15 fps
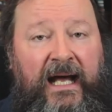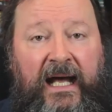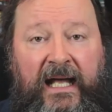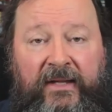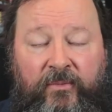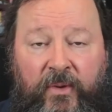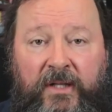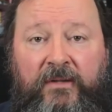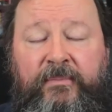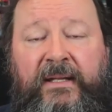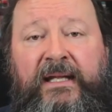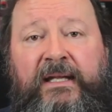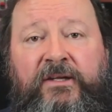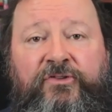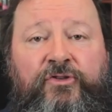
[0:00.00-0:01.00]
I will
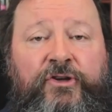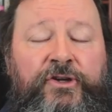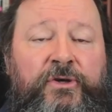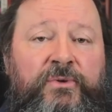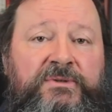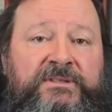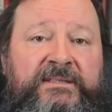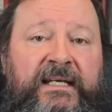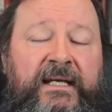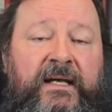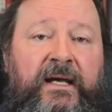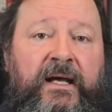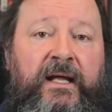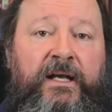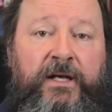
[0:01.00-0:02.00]
be introducing
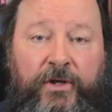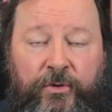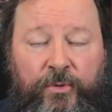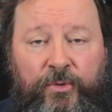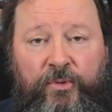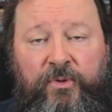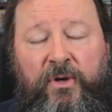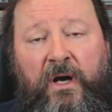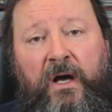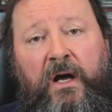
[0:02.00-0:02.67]
new